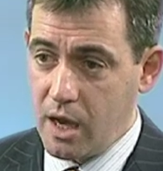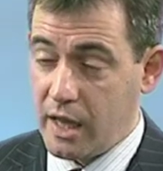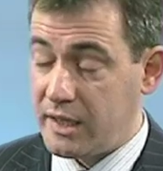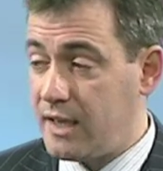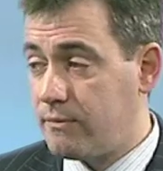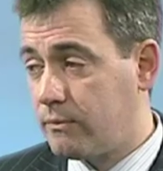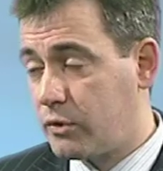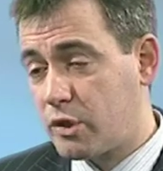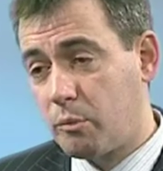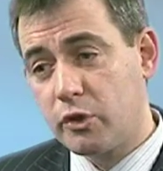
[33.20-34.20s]
and even
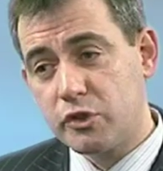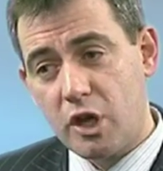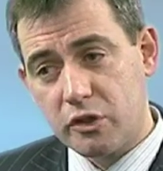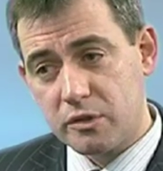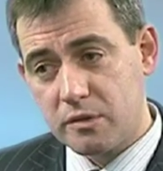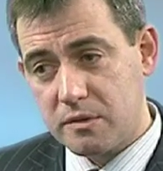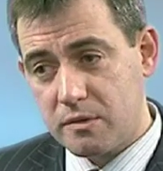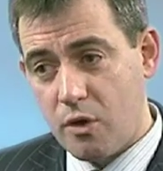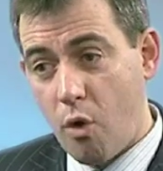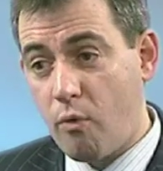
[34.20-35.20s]
for someone who's not
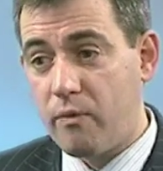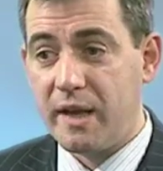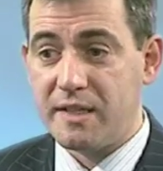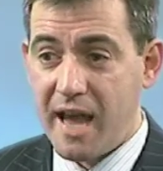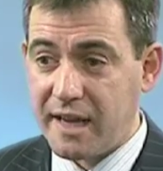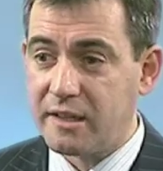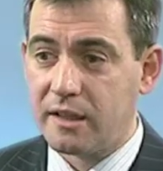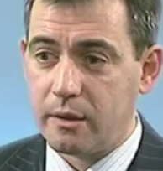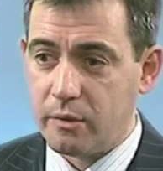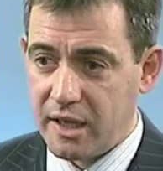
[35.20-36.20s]
au fait
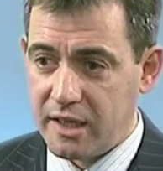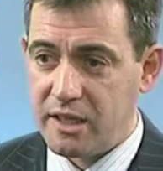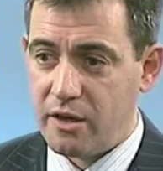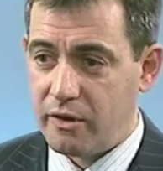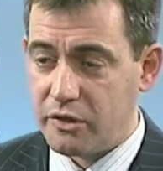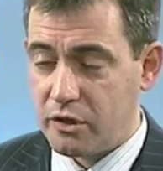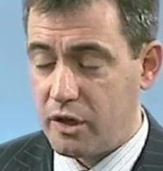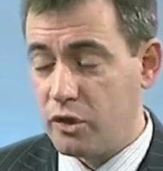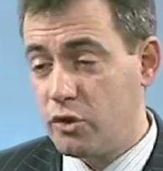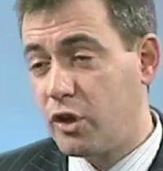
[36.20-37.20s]
technically with IT areas,
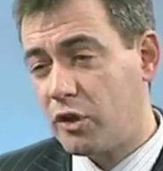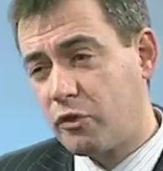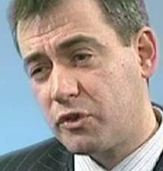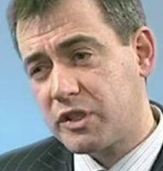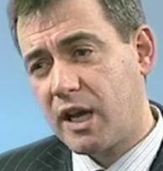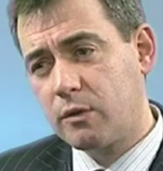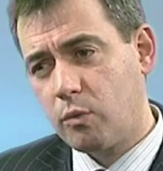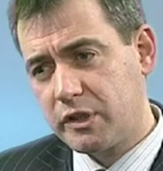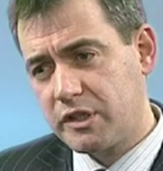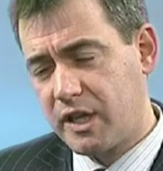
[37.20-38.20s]
you can understand
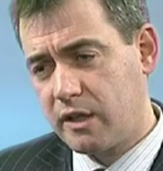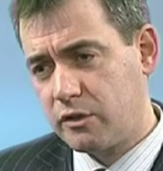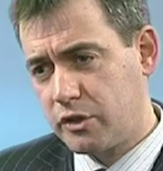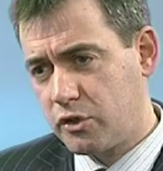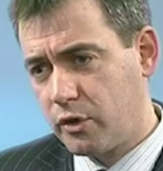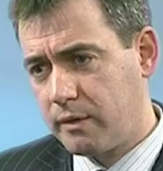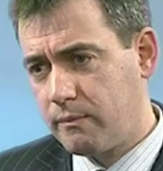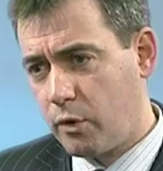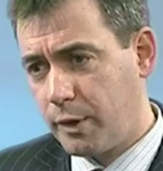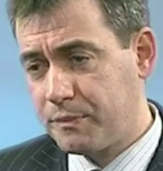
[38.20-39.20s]
what the standard is looking
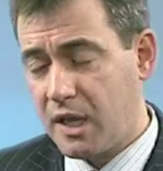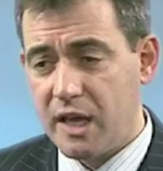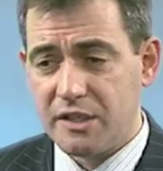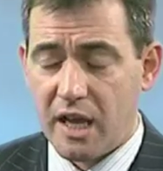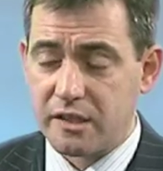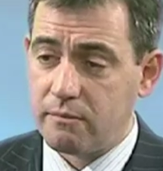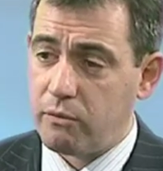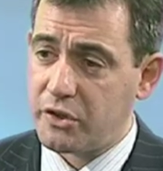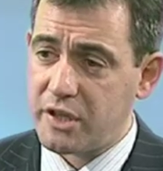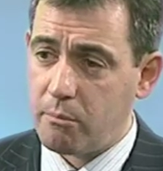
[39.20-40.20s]
for. It's asking,
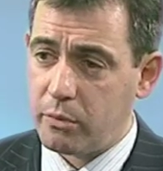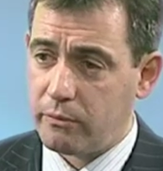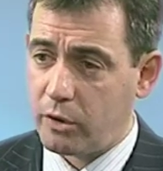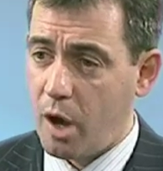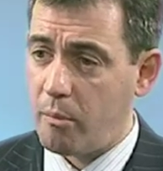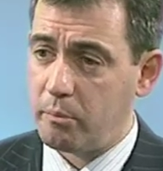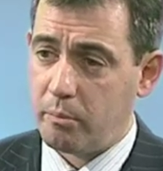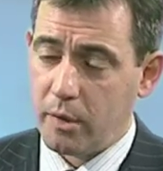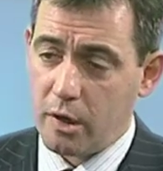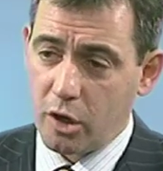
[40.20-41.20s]
for example, for
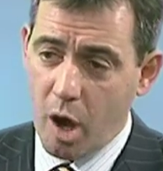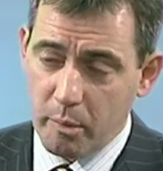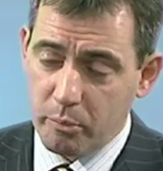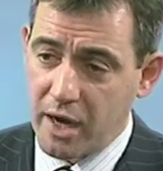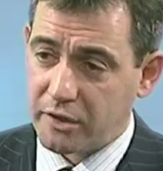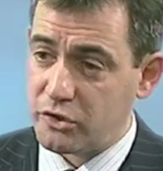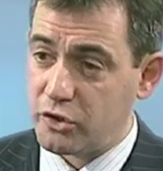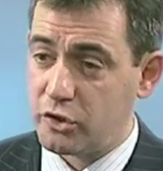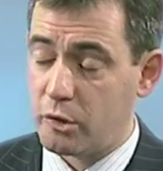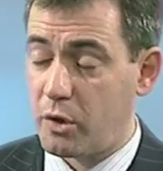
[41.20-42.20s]
common
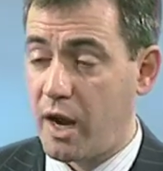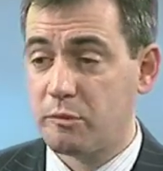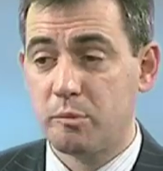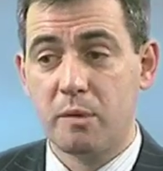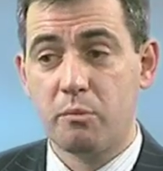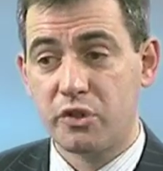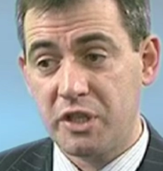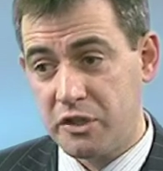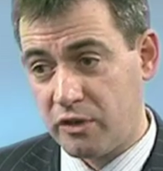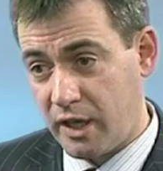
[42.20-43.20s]
practices to perhaps be
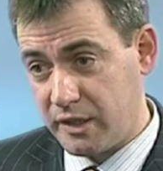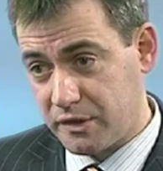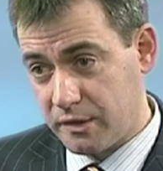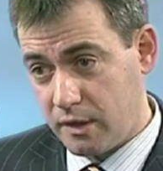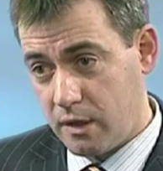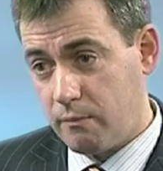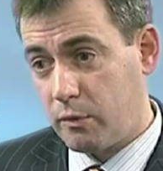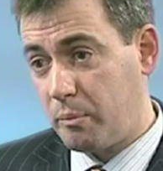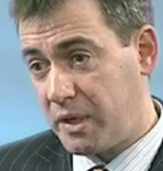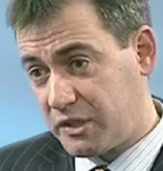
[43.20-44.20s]
proceduralized,
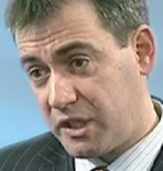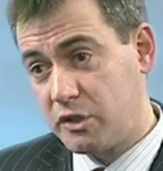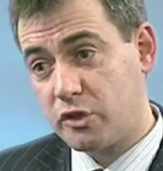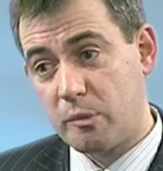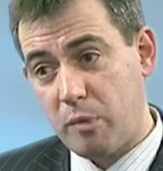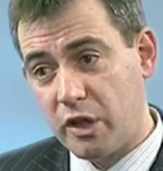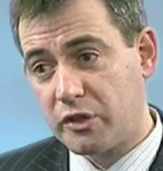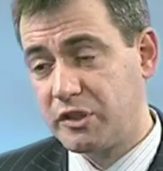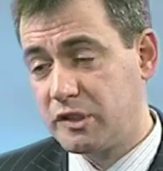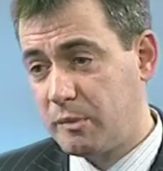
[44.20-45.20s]
for procedures or
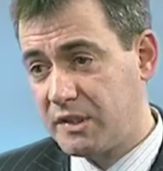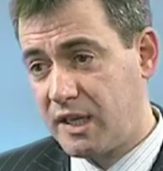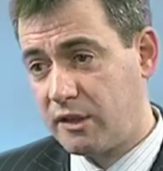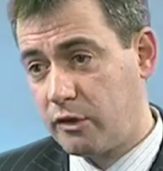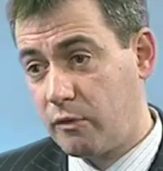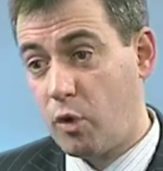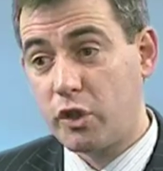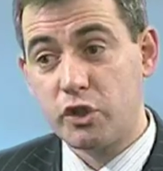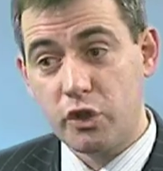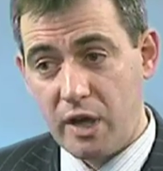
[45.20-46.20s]
policies to be set out of
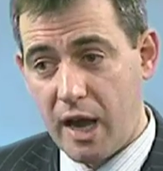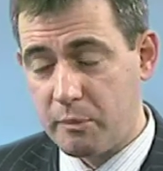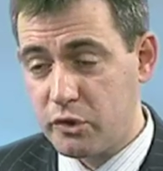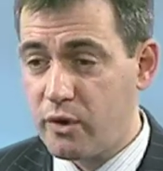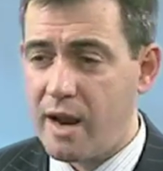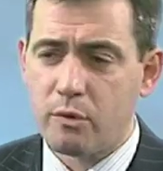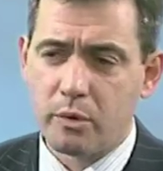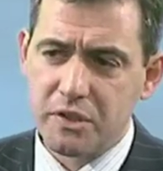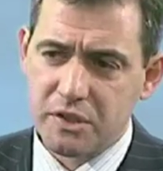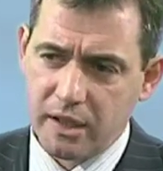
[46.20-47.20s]
what should happen so
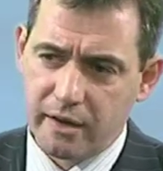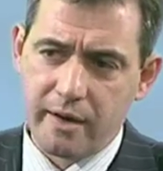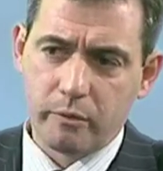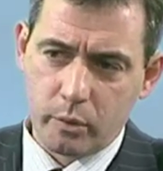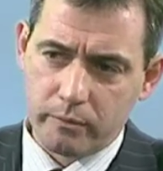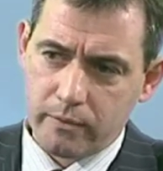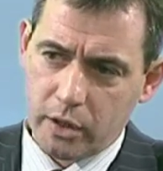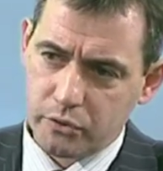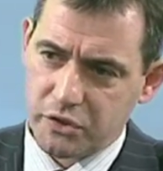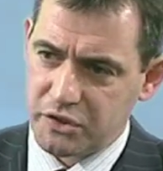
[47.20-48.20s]
everyone is clear and everyone
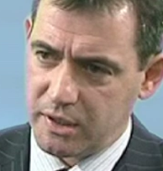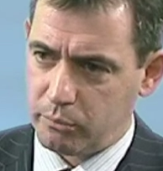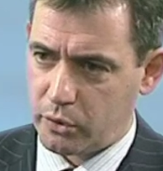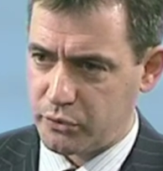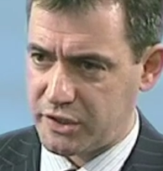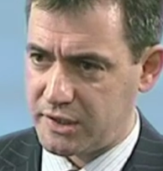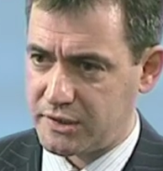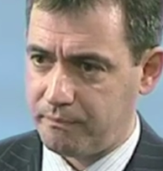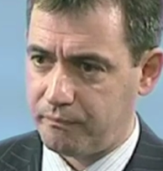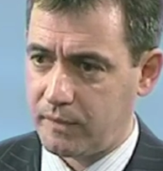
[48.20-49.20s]
follows the same
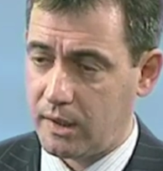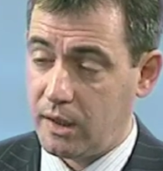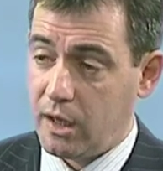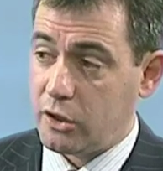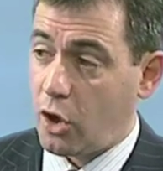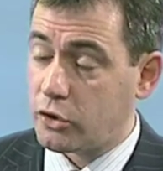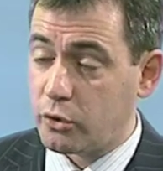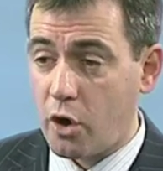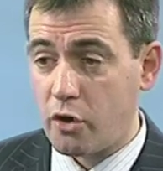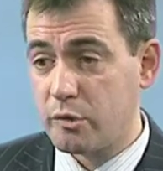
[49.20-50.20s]
process. It
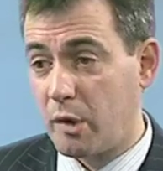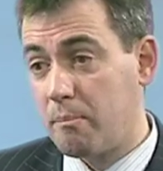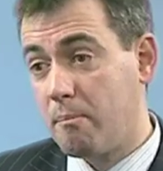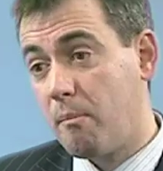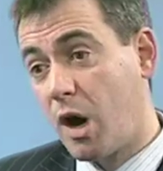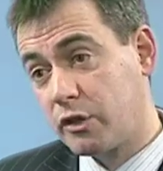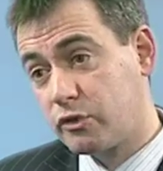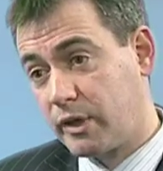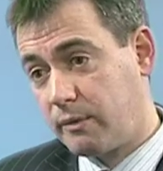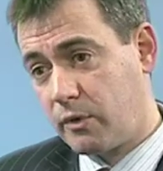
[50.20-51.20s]
also talks about
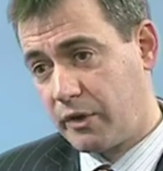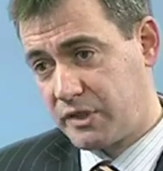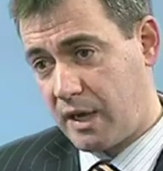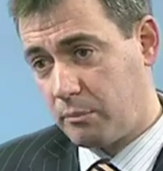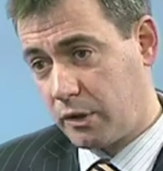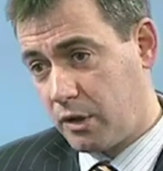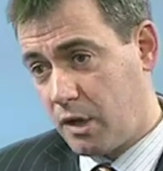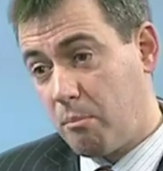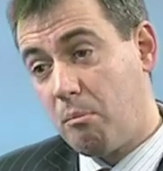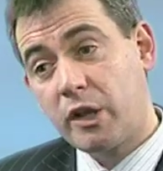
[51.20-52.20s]
monitoring, for example,
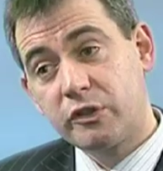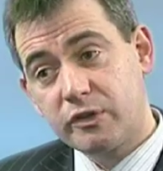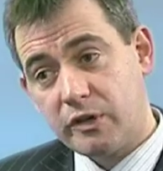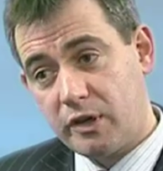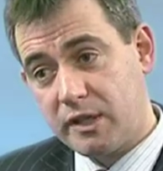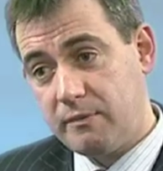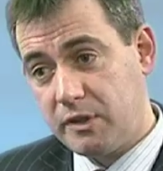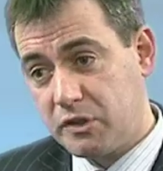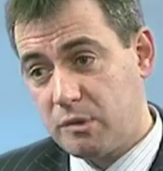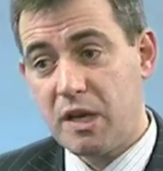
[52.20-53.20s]
monitoring your
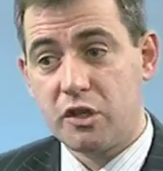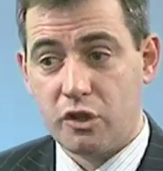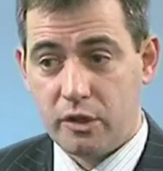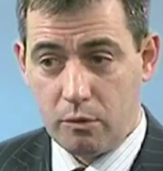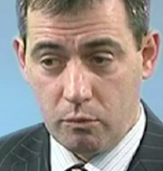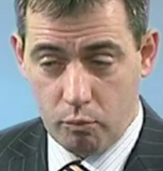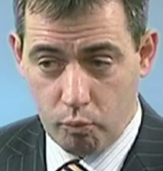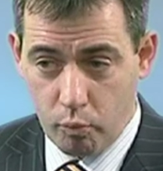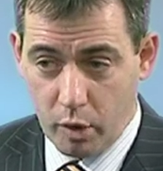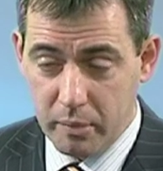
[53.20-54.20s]
activities to make sure that
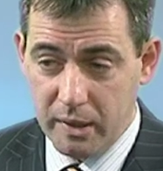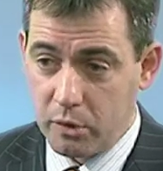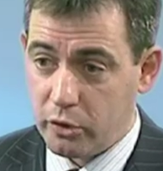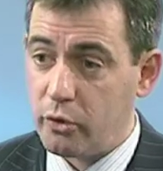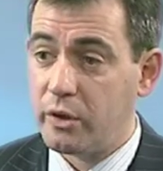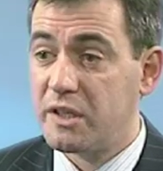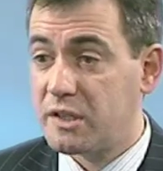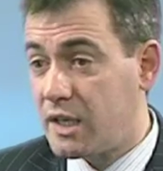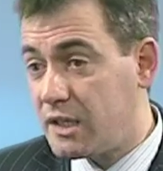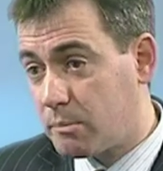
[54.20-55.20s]
what people are doing
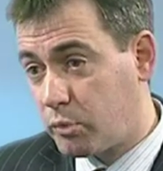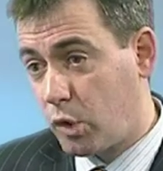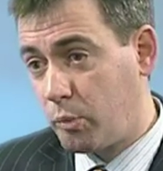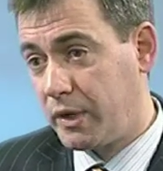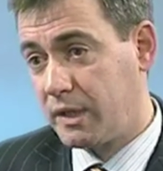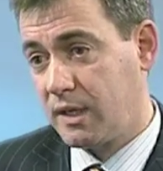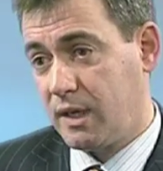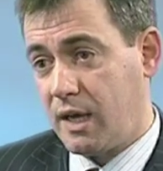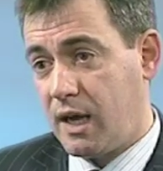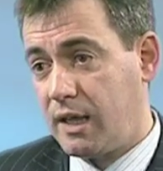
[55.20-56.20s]
is appropriate
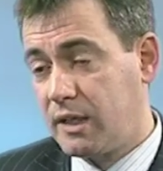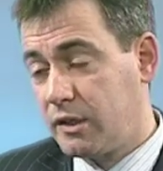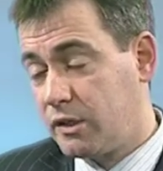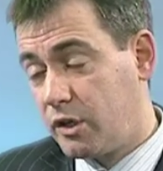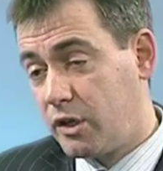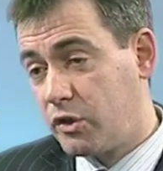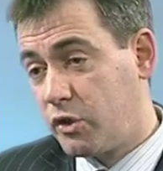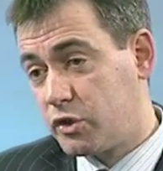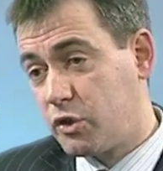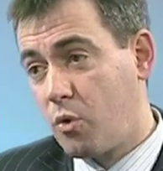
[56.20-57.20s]
and that
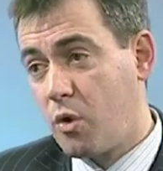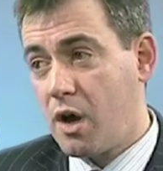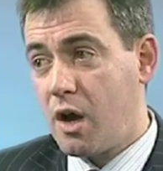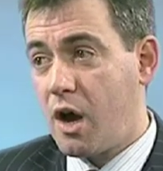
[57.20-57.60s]
there's no